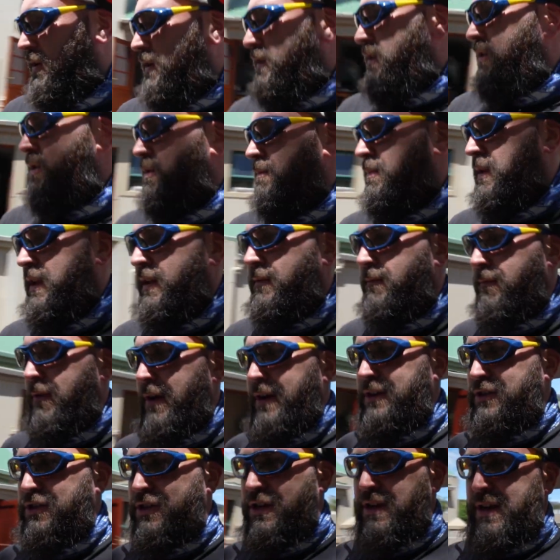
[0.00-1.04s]
it a complete
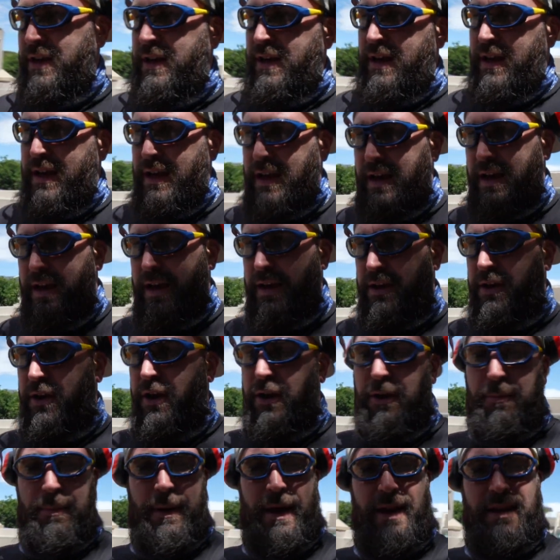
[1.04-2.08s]
fresh
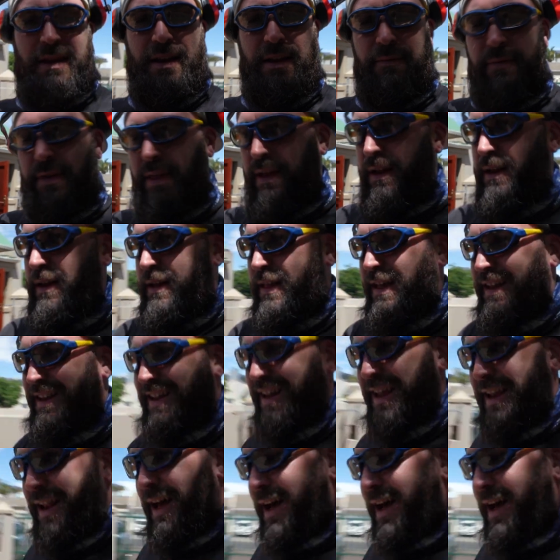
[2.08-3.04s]
coat of paint and everything like that. And